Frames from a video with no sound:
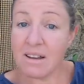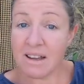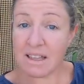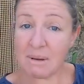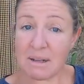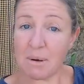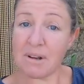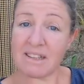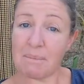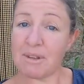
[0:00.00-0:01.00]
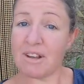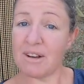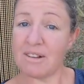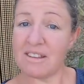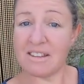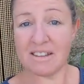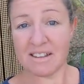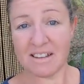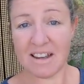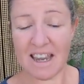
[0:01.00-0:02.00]
expect bonus episodes
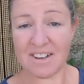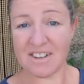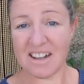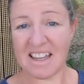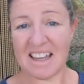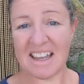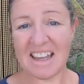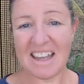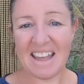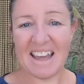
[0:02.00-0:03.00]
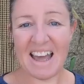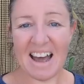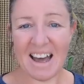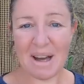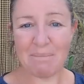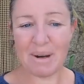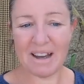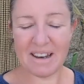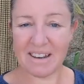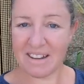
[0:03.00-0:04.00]
occasionally,
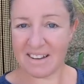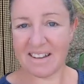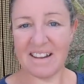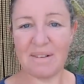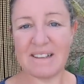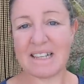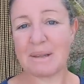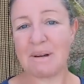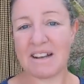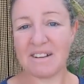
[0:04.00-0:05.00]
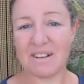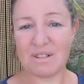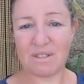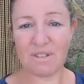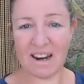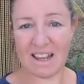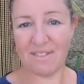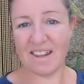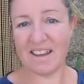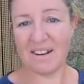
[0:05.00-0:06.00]
but you can always expect your usual Friday
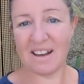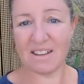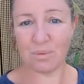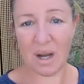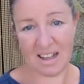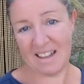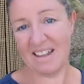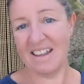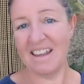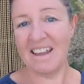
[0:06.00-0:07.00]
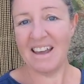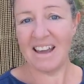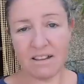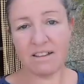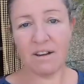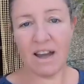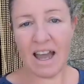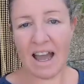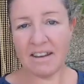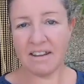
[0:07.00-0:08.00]
video as well. So I
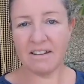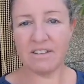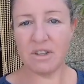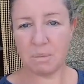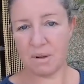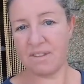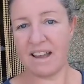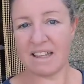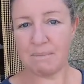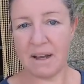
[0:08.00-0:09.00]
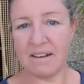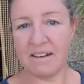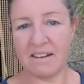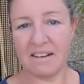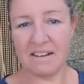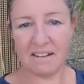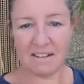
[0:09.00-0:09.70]
added a super thanks button